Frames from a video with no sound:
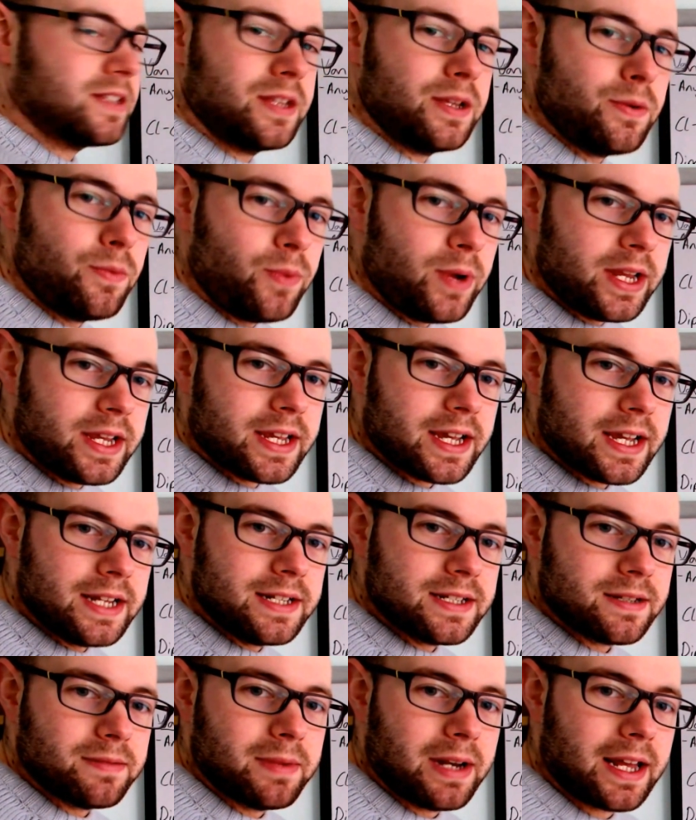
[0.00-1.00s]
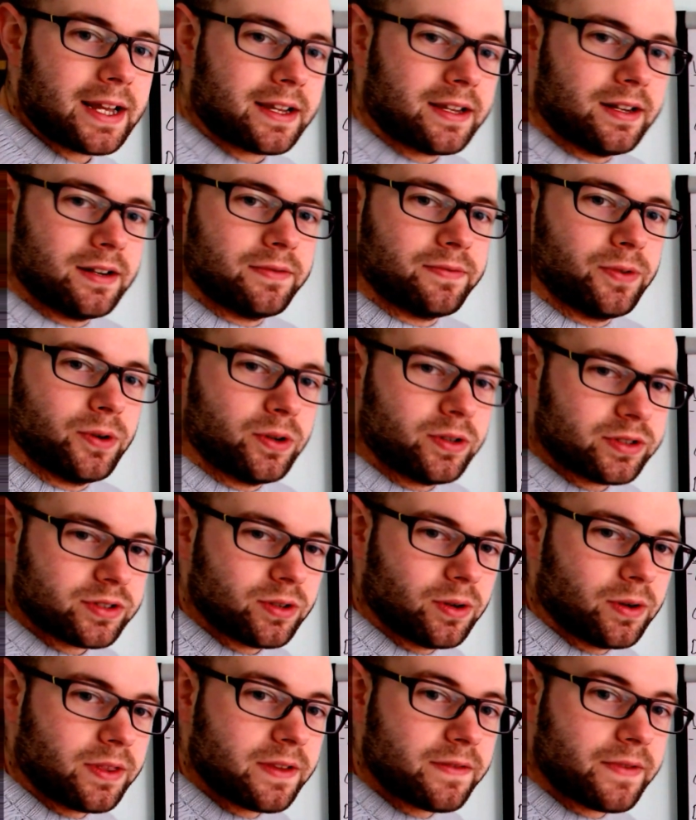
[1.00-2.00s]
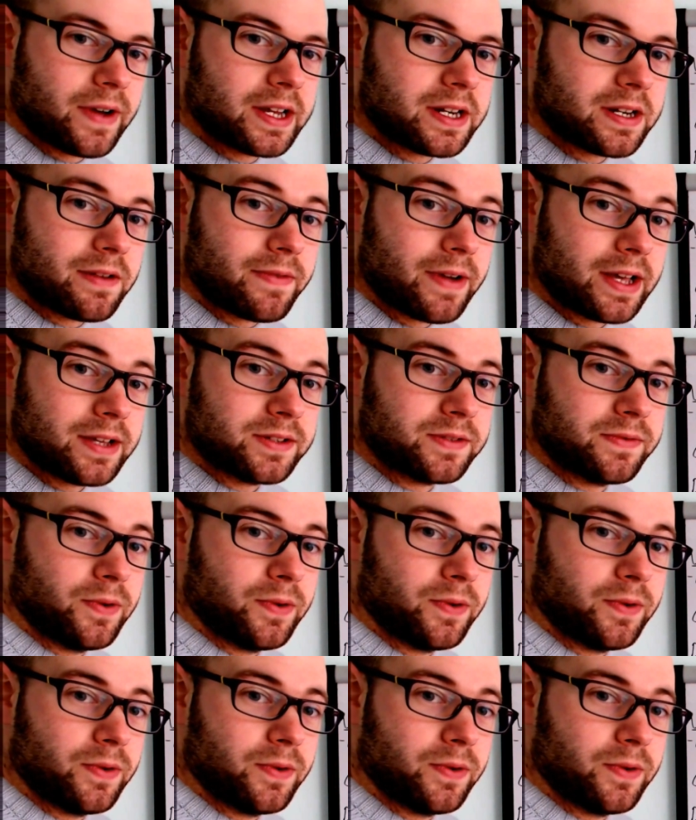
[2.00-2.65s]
the weak intermolecular force, or the van der Waals